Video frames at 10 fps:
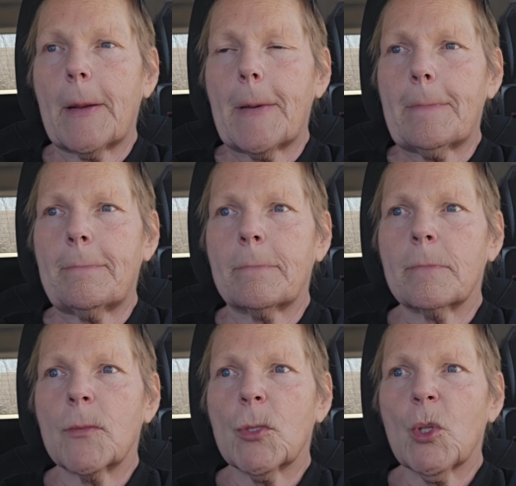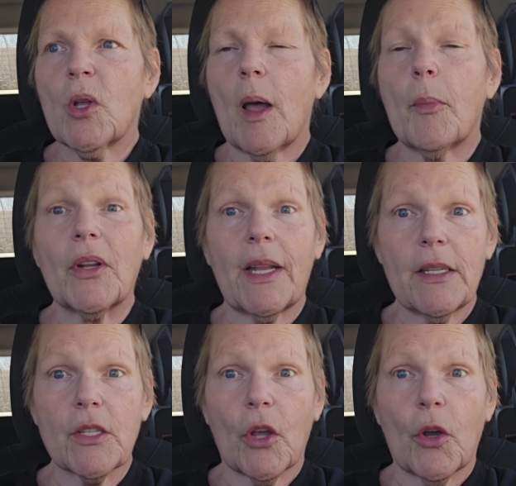a couple of
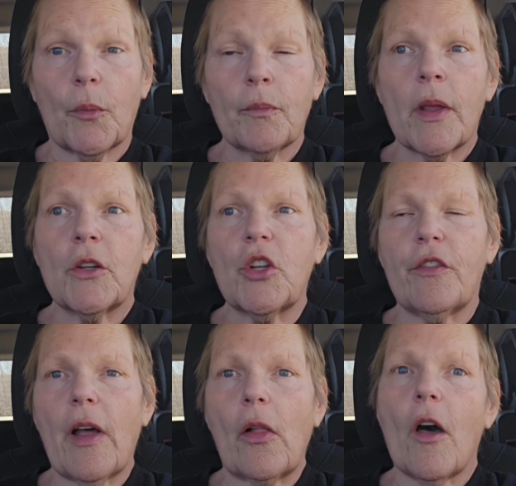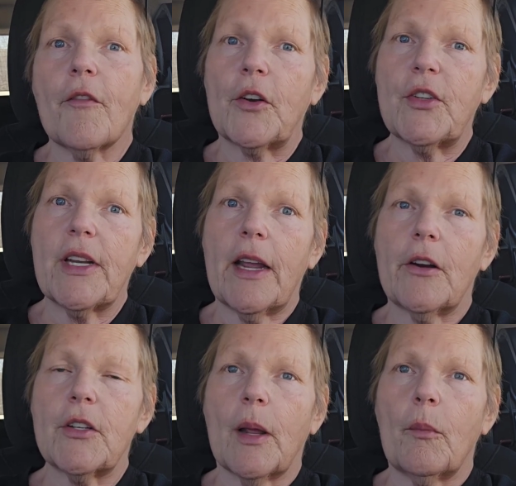days ago, she fell off her
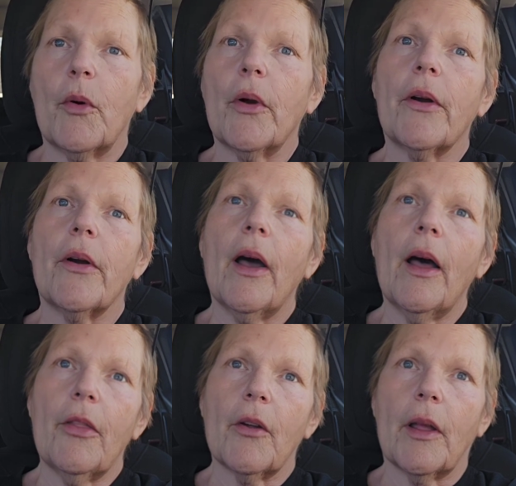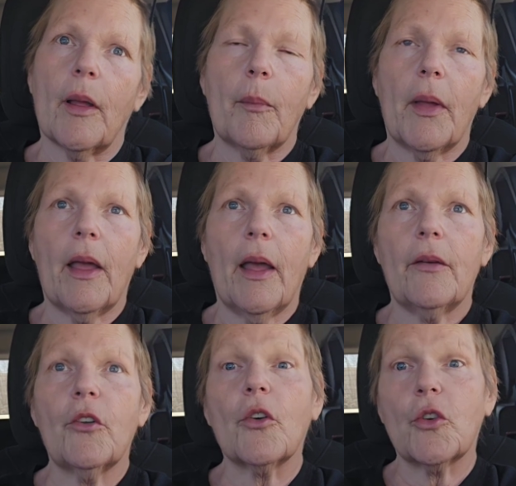stairs and broke her other hip
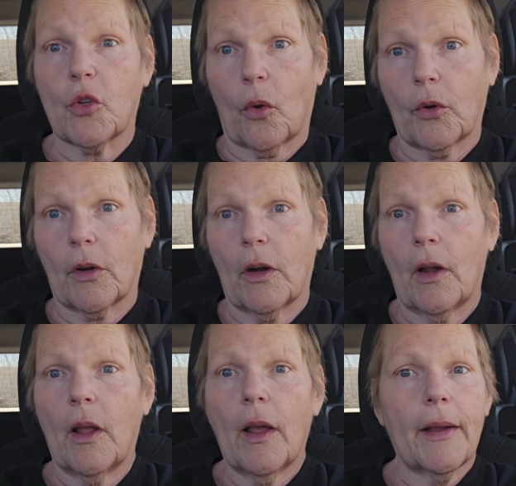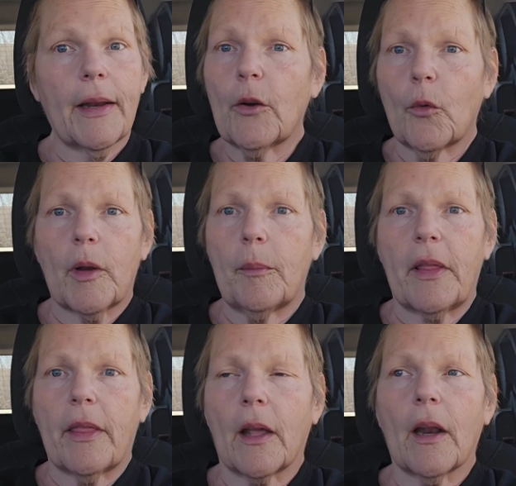and her shoulder. And I don't want to
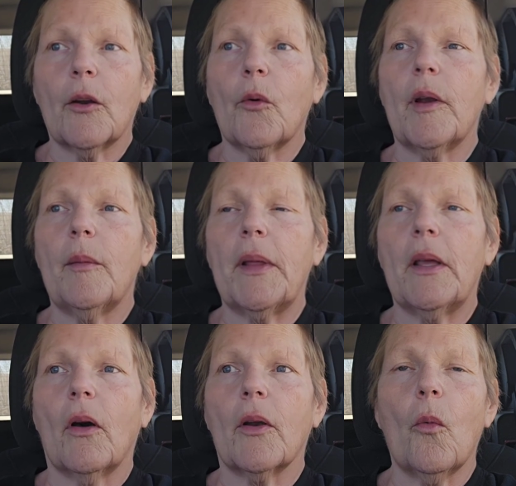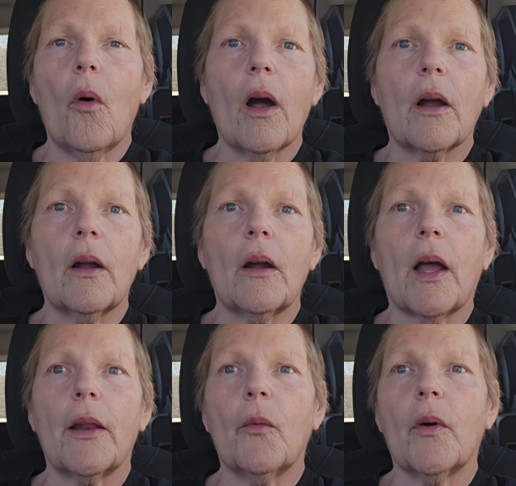be that. I don't want to be on a walker.
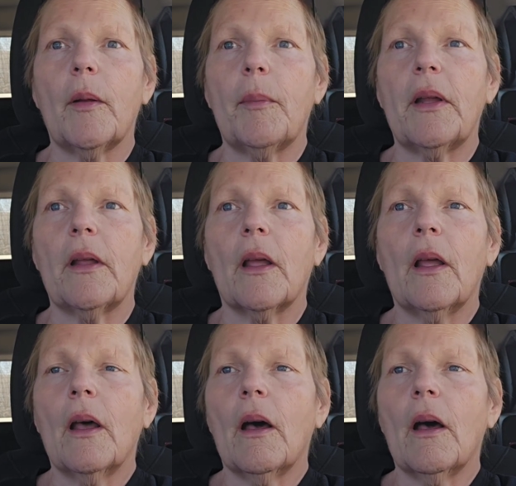I don't want to be